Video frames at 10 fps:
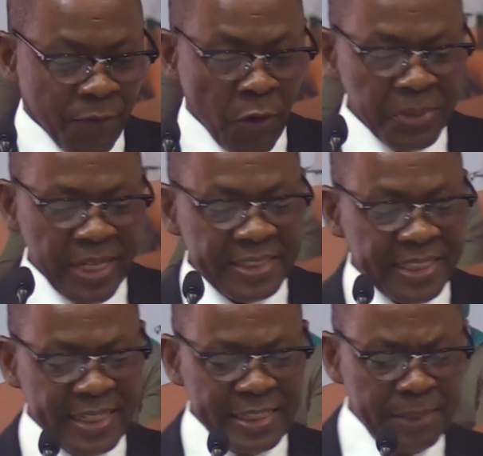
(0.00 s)

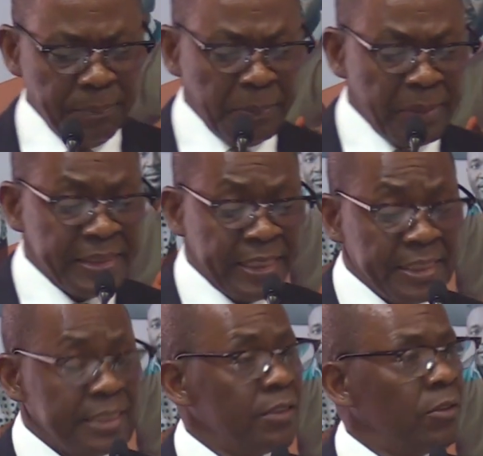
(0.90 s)
Formulation and
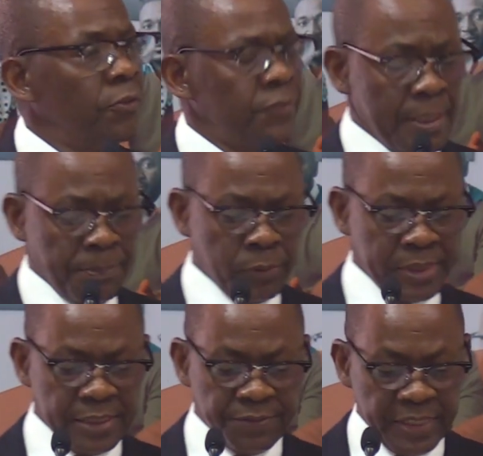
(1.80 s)
implementation of
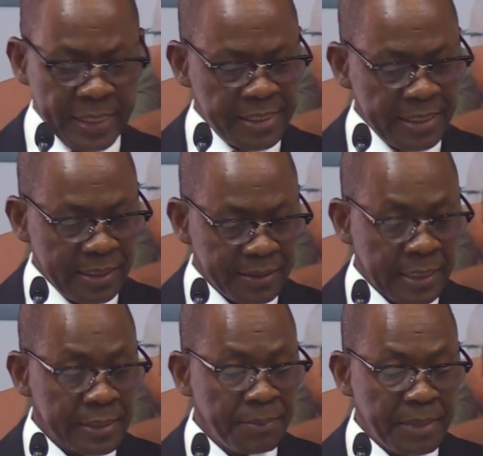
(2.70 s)
supportive external
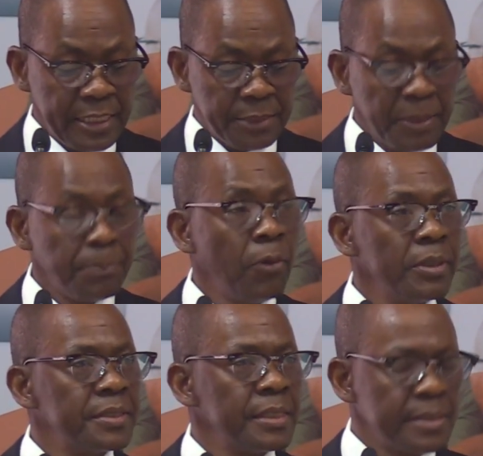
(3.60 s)
sector management
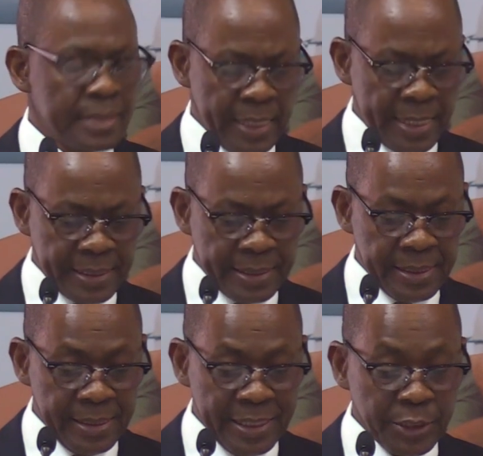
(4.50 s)
policies geared
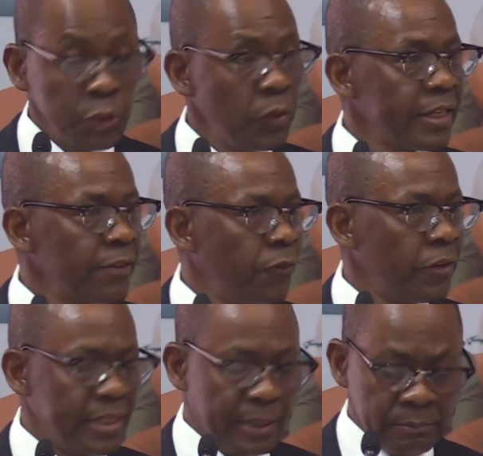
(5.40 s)
at ensuring
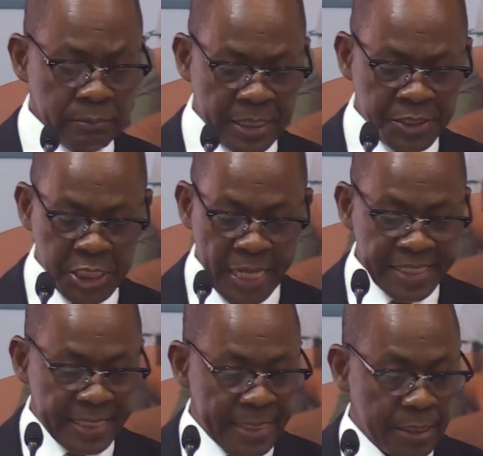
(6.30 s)
foreign
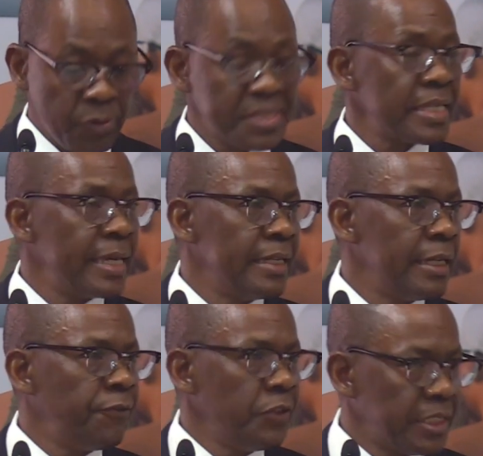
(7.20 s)
exchange adequacy and
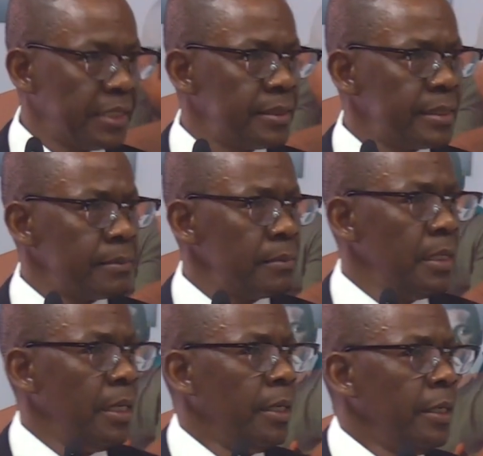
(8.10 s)
efficiency
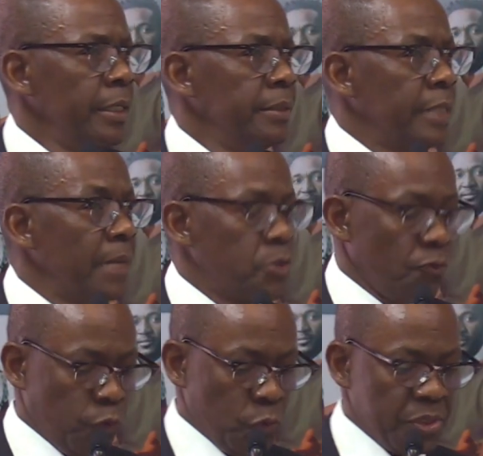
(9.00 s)
in terms
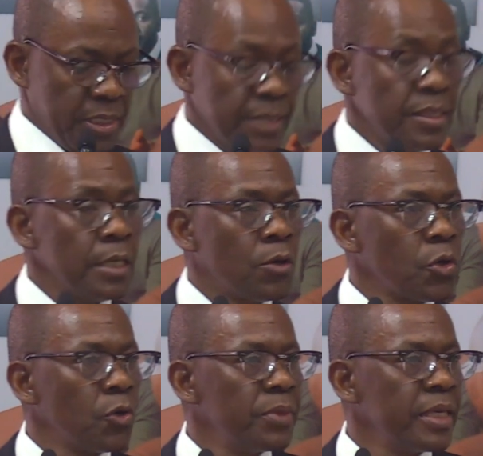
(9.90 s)
of use in the
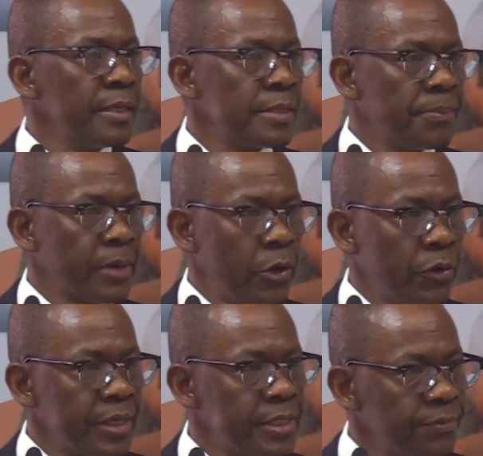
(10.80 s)
economy is a
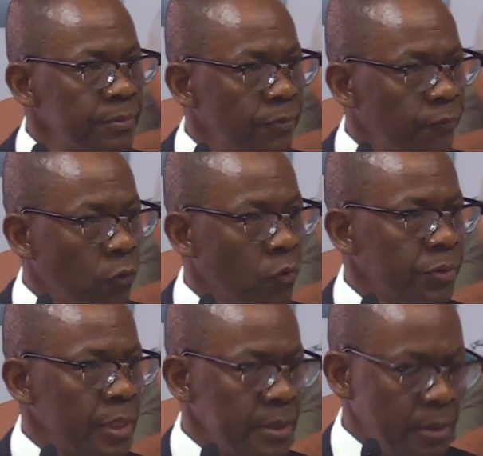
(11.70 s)
priority
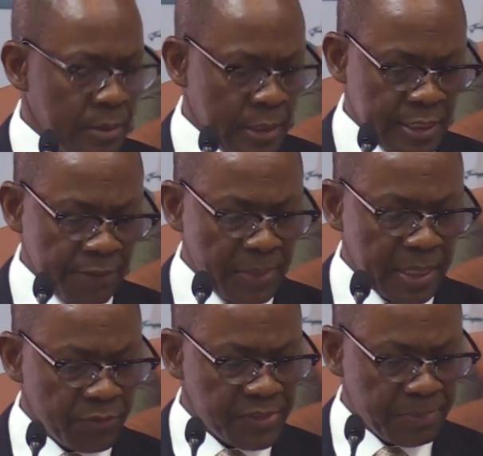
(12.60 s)
for the Reserve
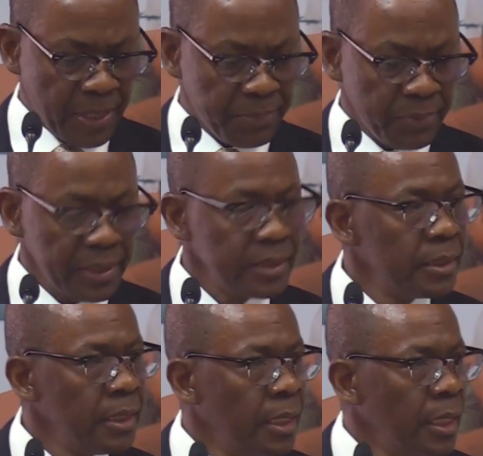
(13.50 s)
Bank of Zimbabwe.
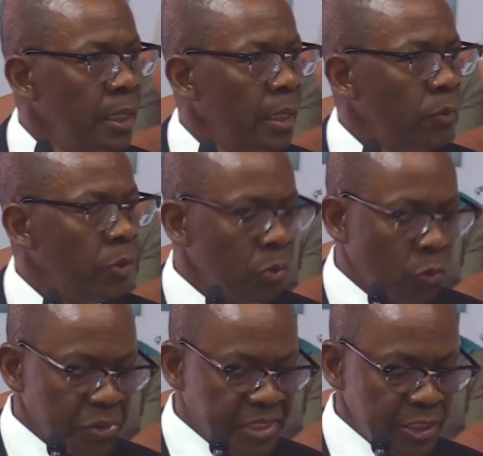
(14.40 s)
We
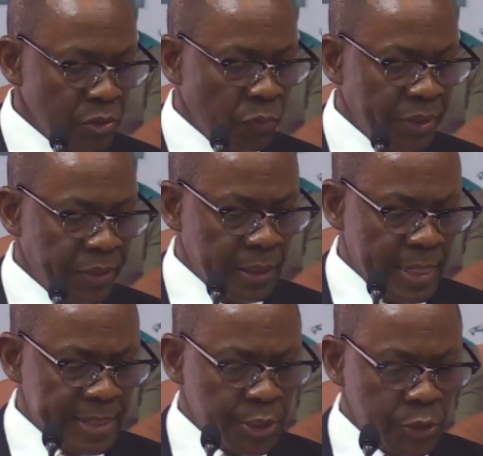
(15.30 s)
will continue
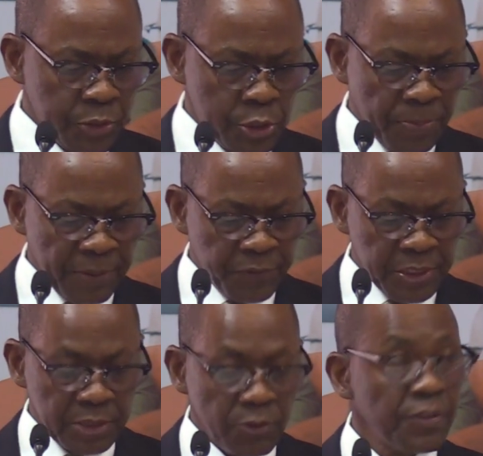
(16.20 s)
an astute
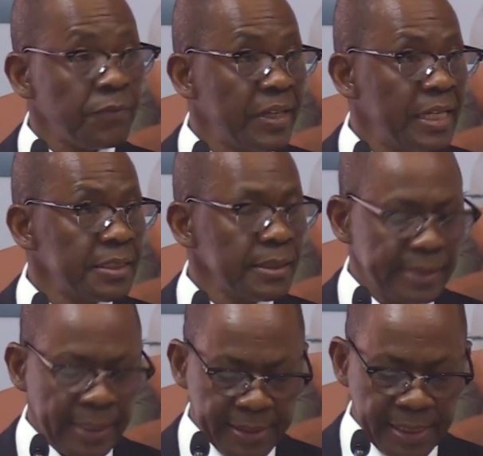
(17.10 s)
supervision of the financial
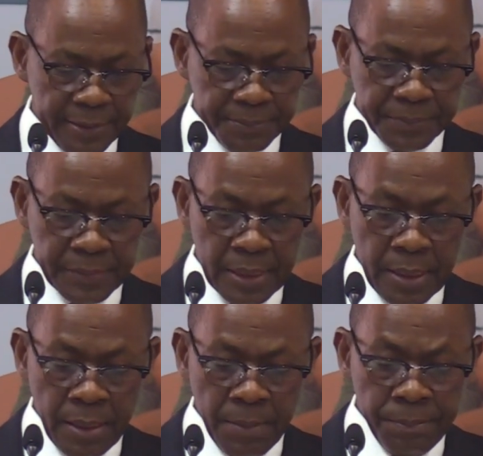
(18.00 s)
sector,
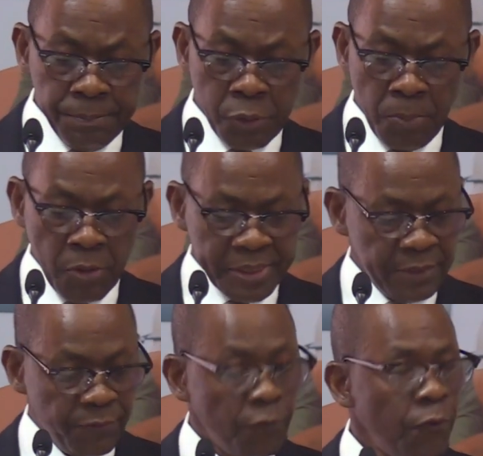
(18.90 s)

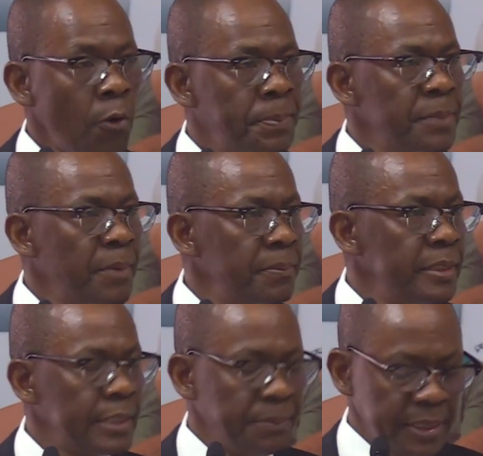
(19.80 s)
promotive of
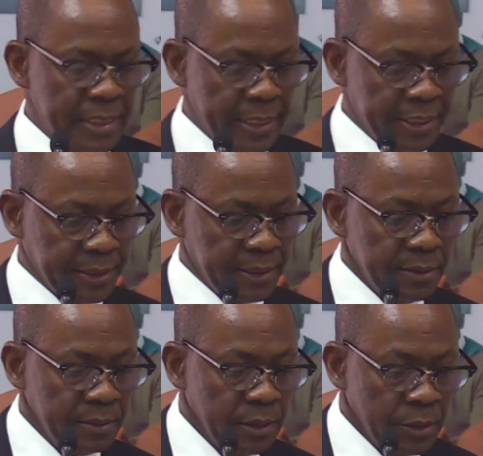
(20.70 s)
optimum
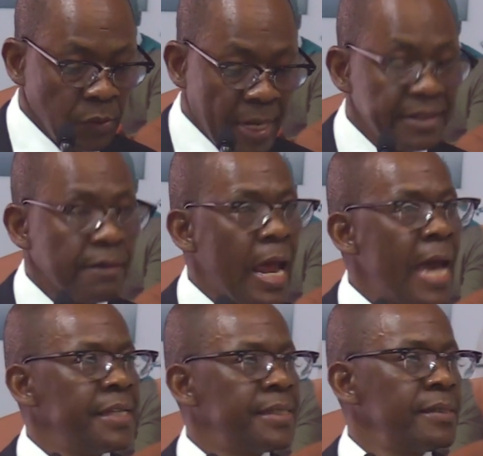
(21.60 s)
intermediation to
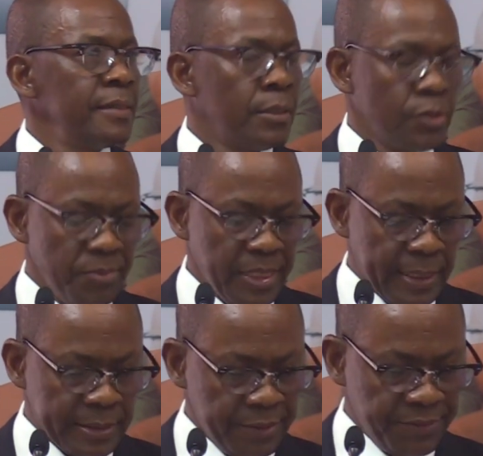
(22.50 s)
underwrite
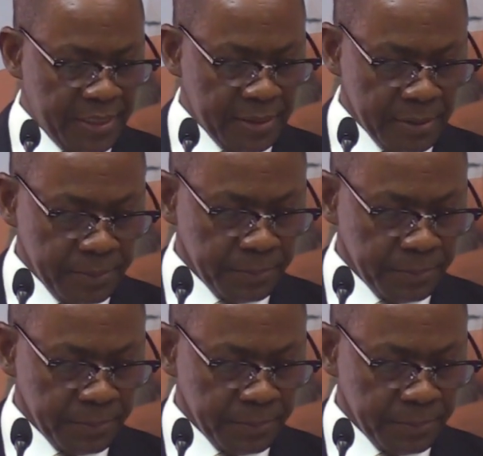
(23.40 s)
economic activity.